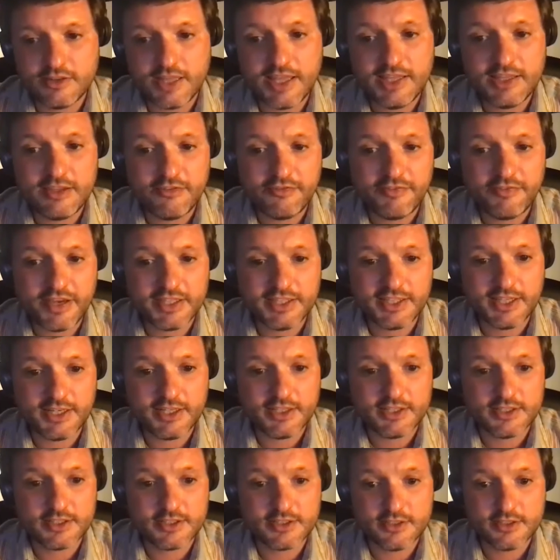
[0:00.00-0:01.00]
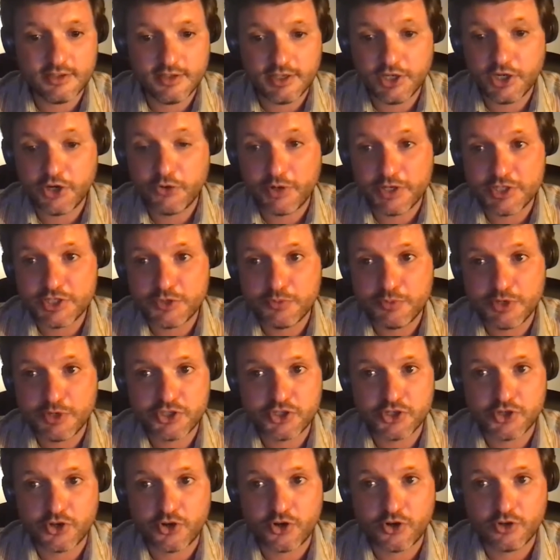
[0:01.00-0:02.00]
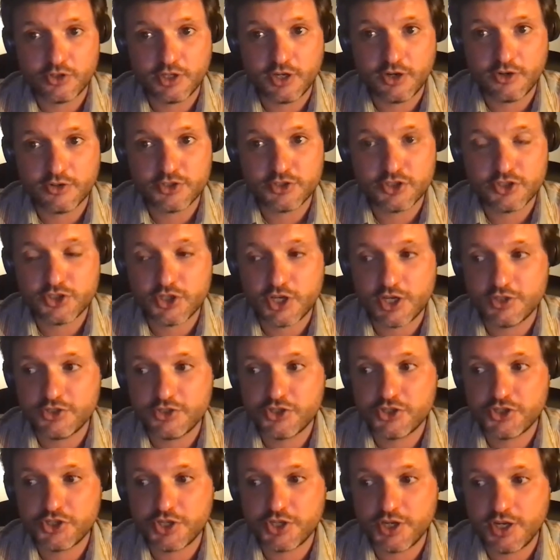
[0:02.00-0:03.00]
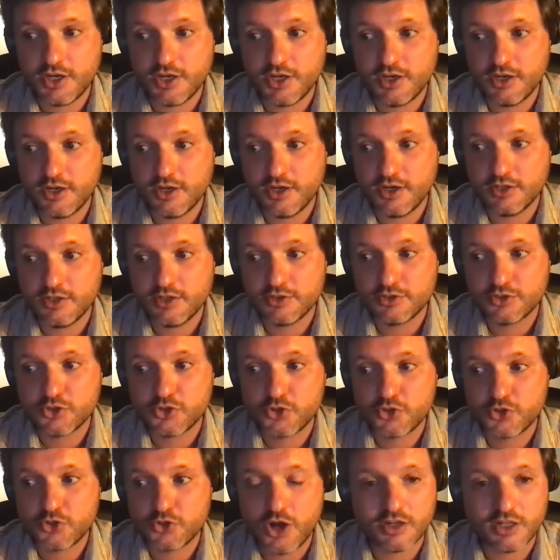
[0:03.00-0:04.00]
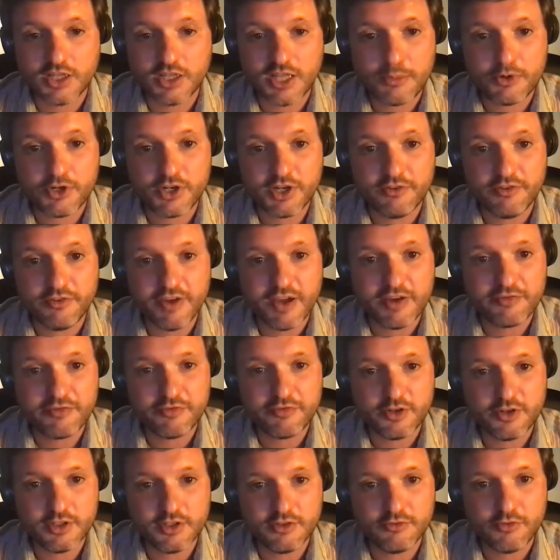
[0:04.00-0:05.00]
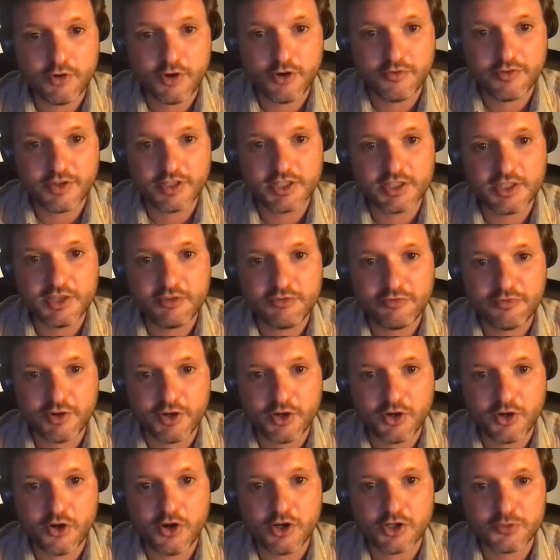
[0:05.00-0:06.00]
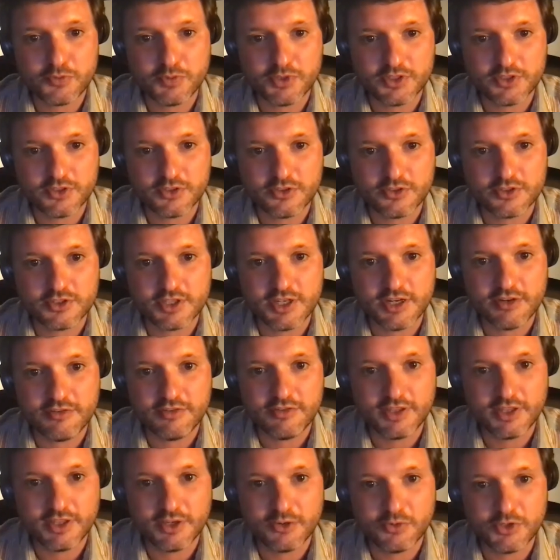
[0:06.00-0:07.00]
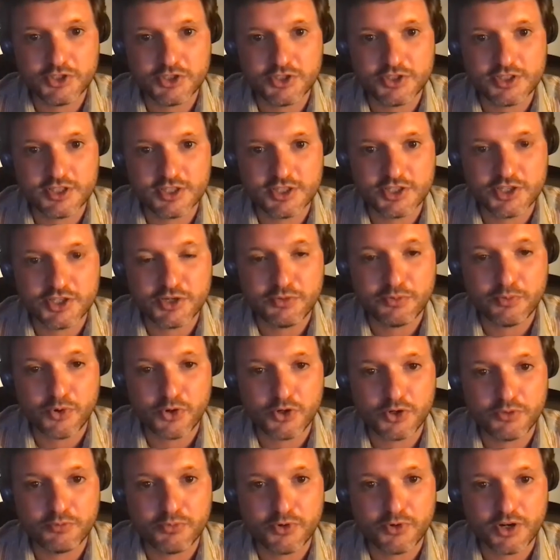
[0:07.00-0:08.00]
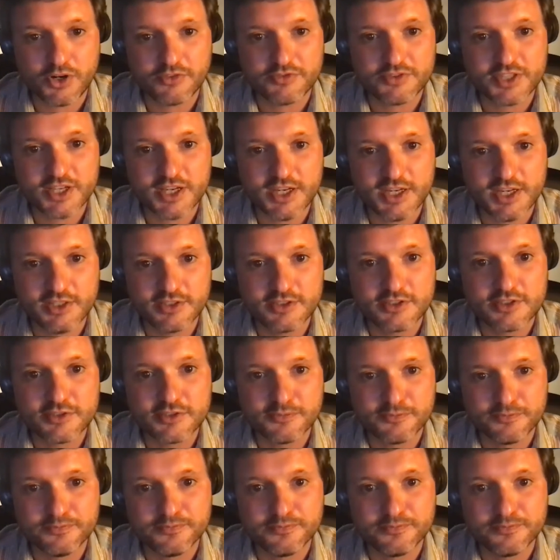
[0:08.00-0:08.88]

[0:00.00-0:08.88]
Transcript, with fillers: and the fact that it's you know as you mentioned earlier such a, a, strong collaborative effort involving different hospitals and everything which is such an important part of science